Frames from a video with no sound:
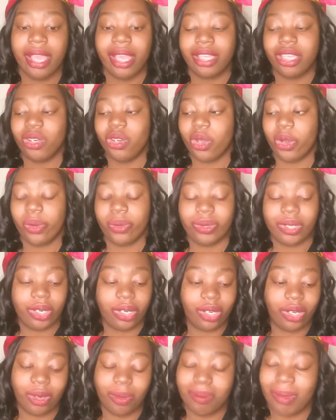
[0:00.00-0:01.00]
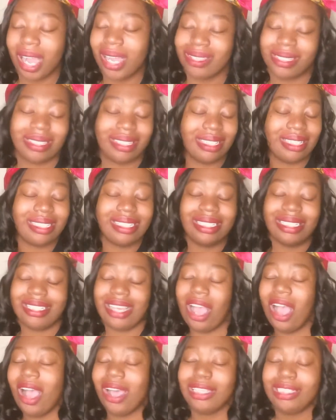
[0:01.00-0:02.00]
you know, the Kumasi,
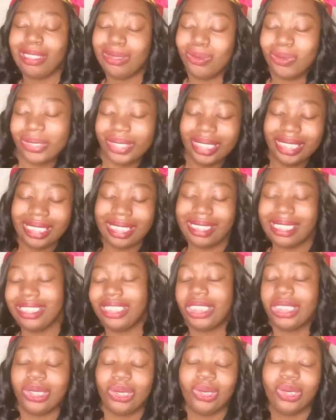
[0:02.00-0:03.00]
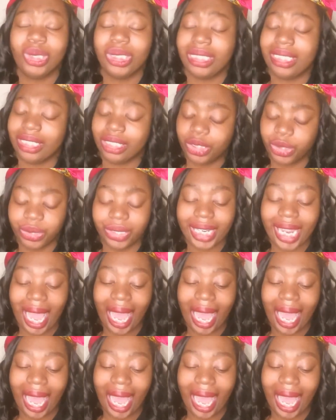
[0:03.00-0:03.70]
Hollywood, which is usually in Twi.